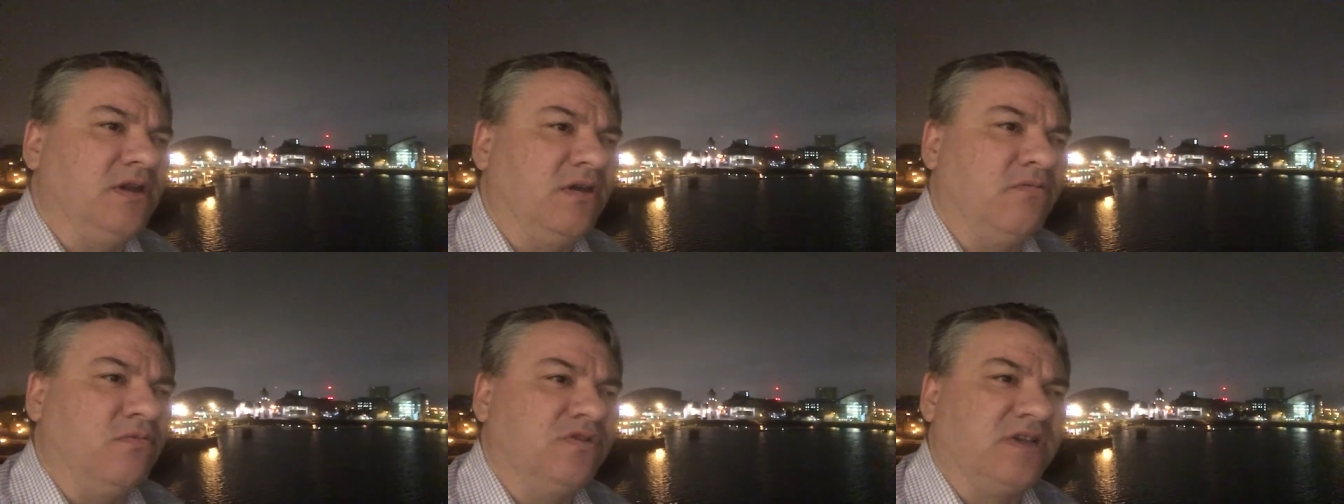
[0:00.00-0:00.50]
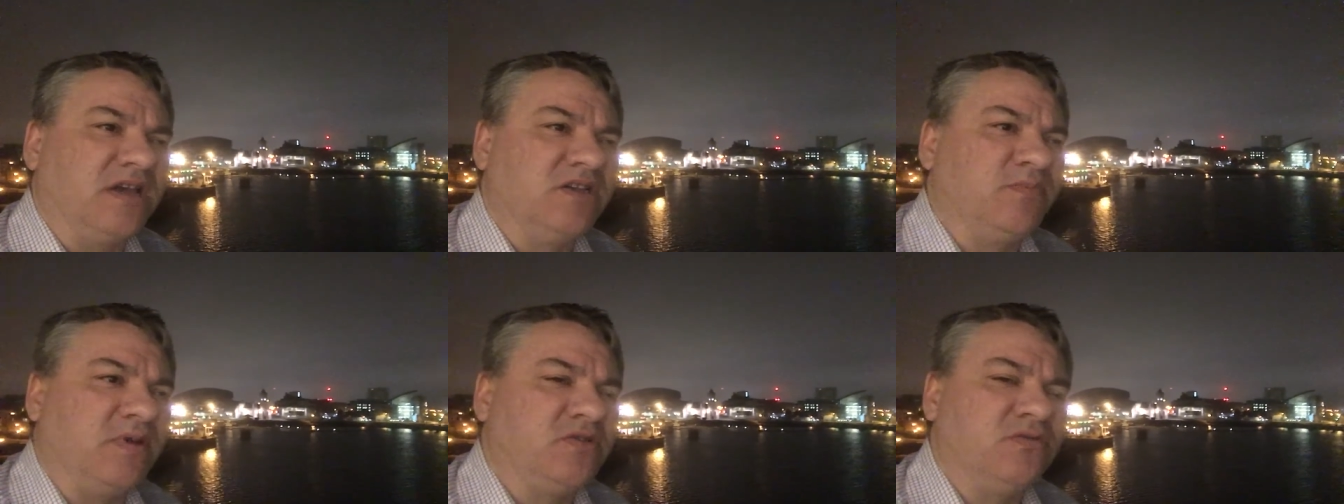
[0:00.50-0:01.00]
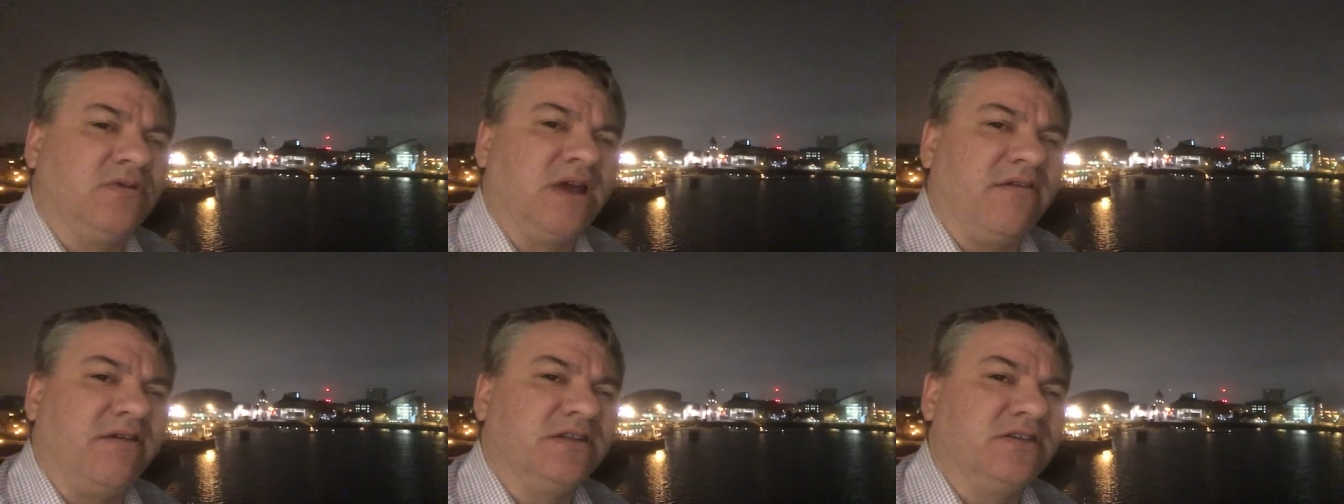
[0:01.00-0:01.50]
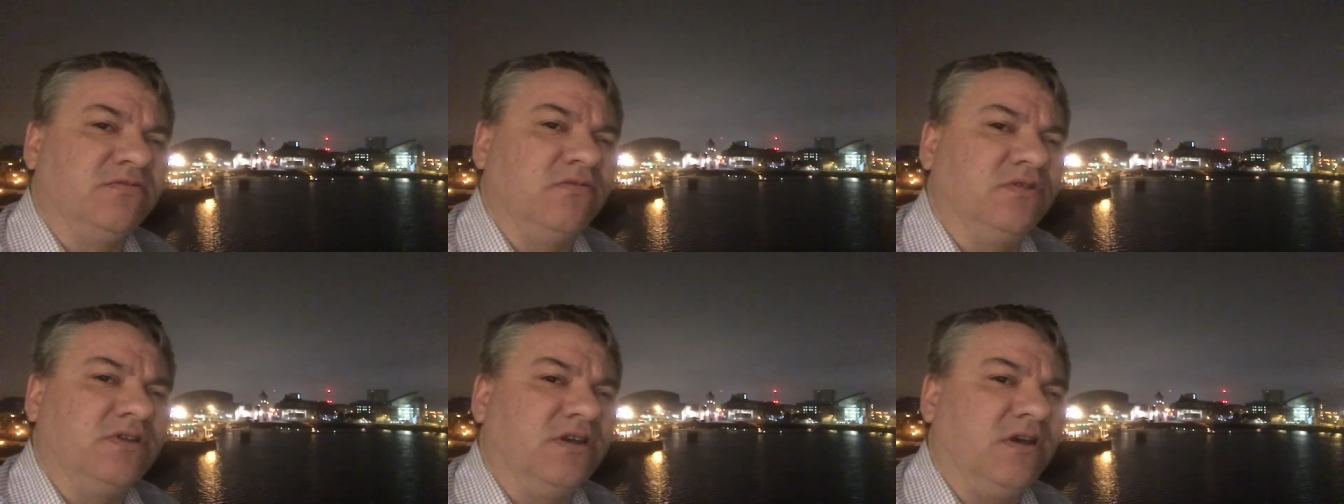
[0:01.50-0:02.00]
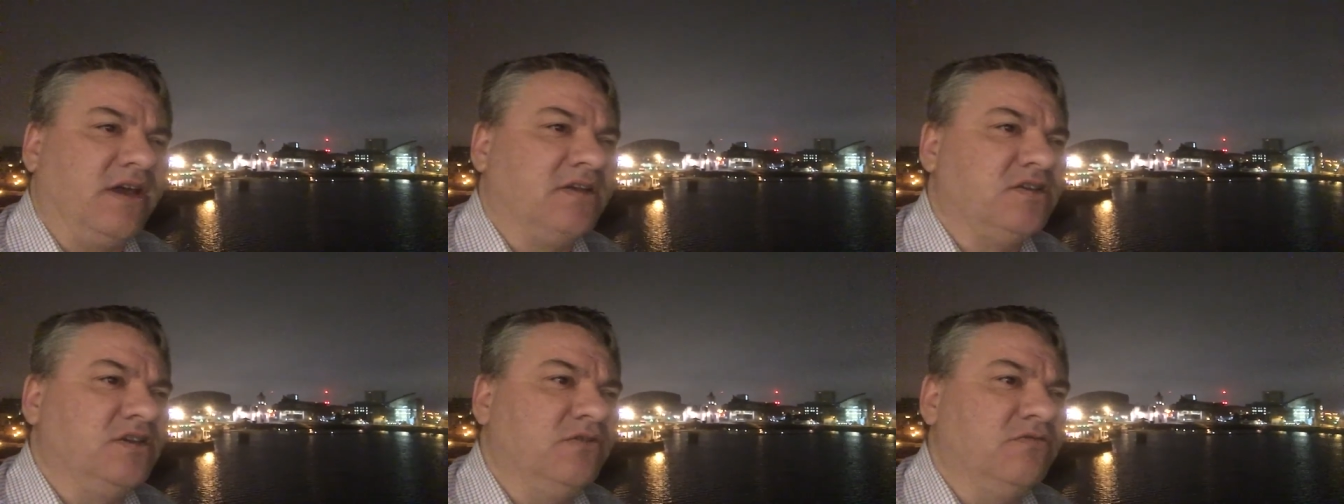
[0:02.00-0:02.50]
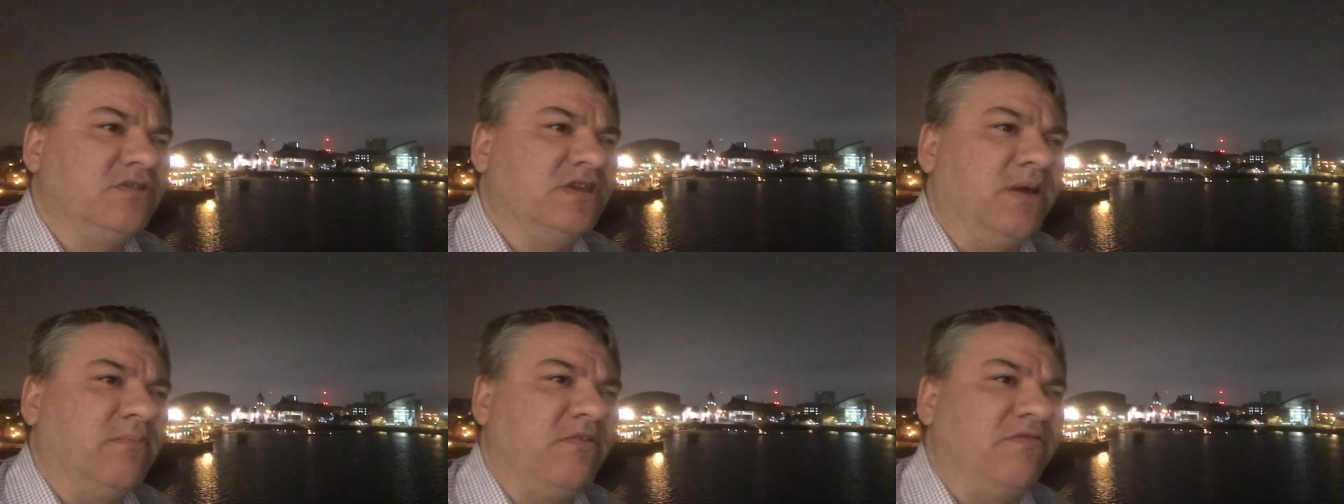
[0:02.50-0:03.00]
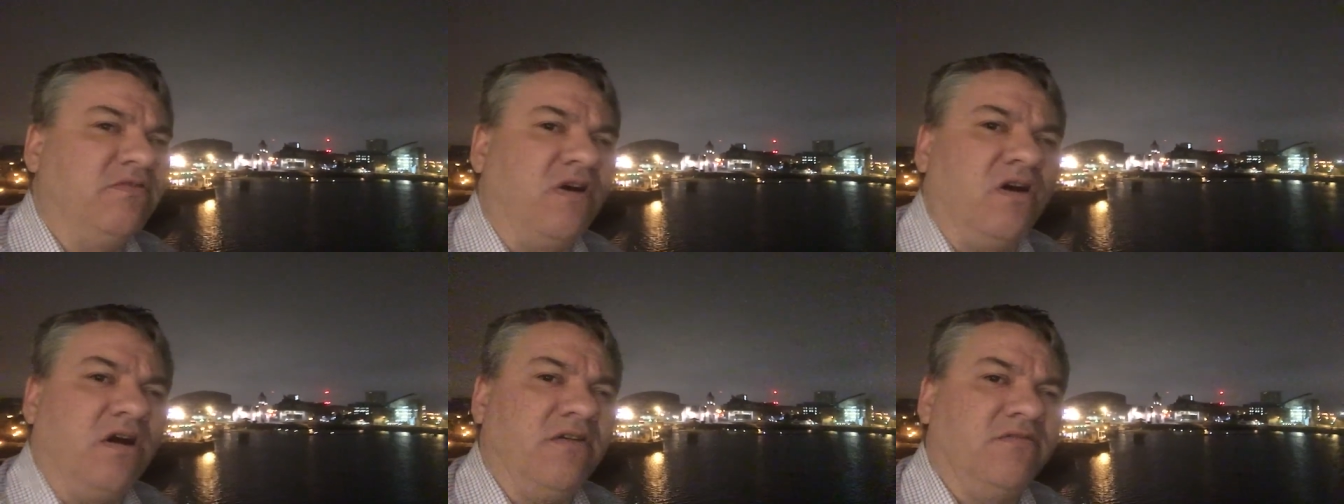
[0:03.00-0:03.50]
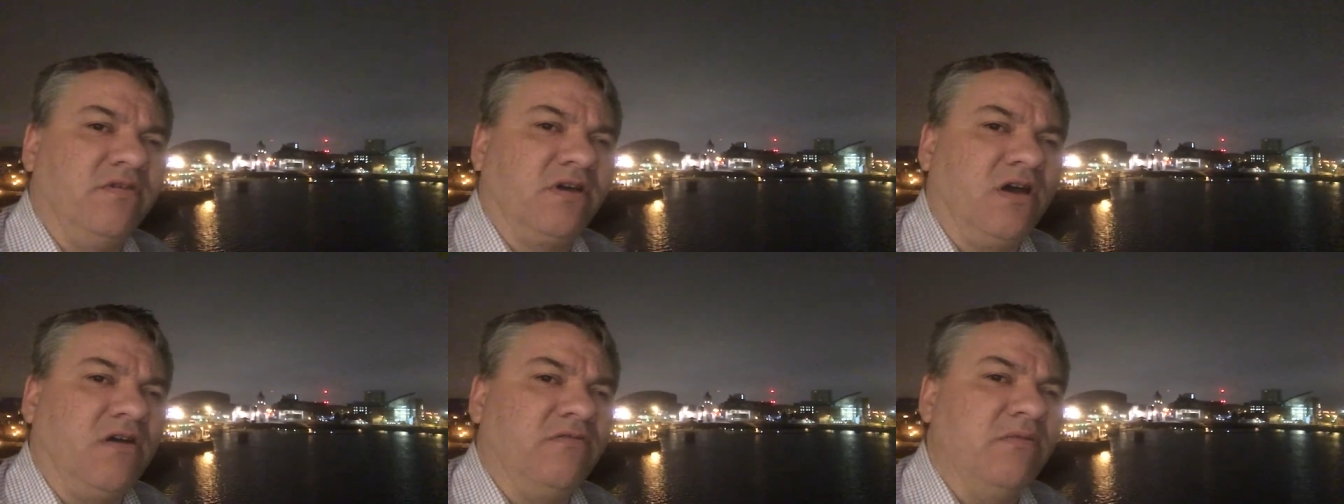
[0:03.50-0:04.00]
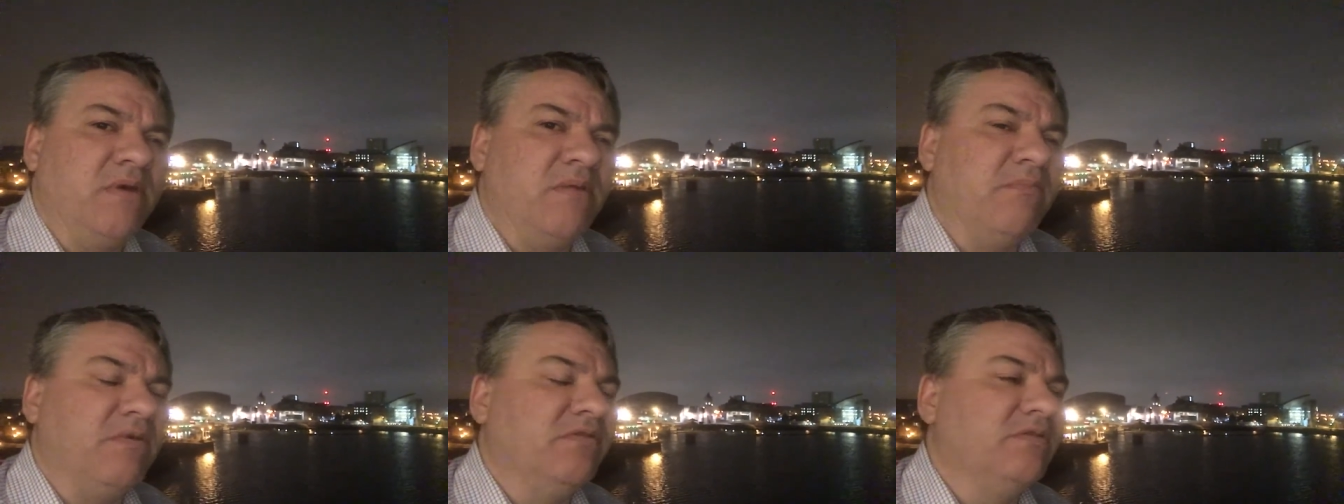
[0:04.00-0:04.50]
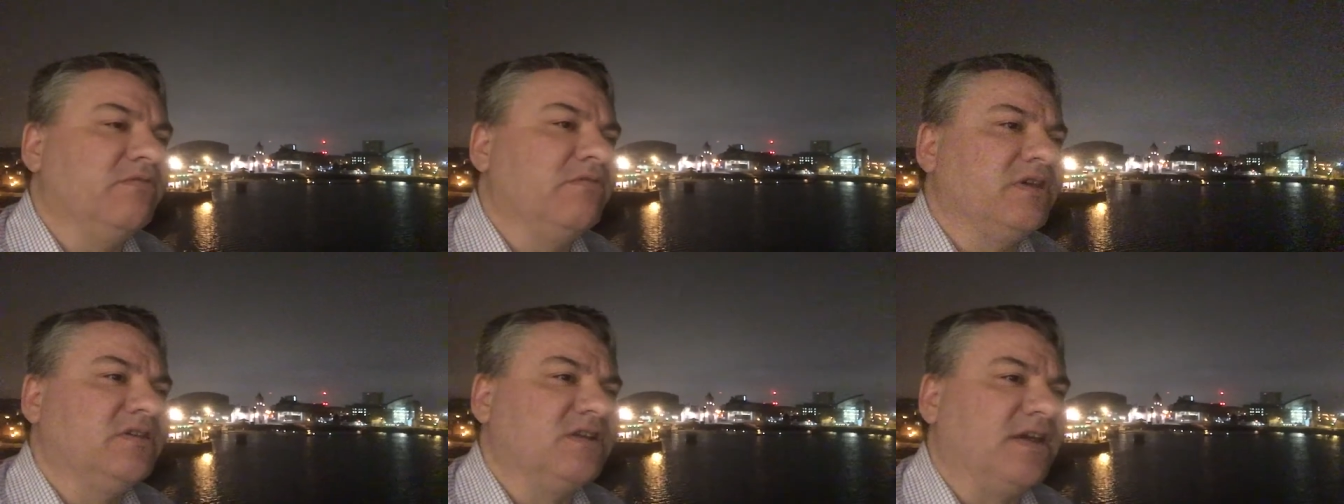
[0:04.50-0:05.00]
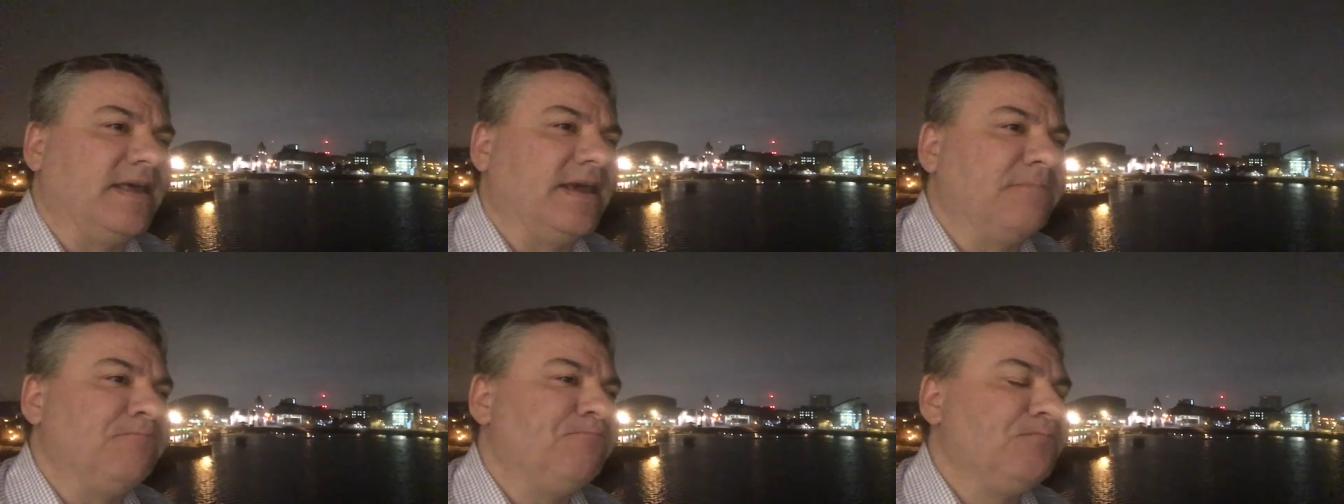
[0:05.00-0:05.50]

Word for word: you know, was that a special character, or did I actually use the number five, I can't remember, and things like that,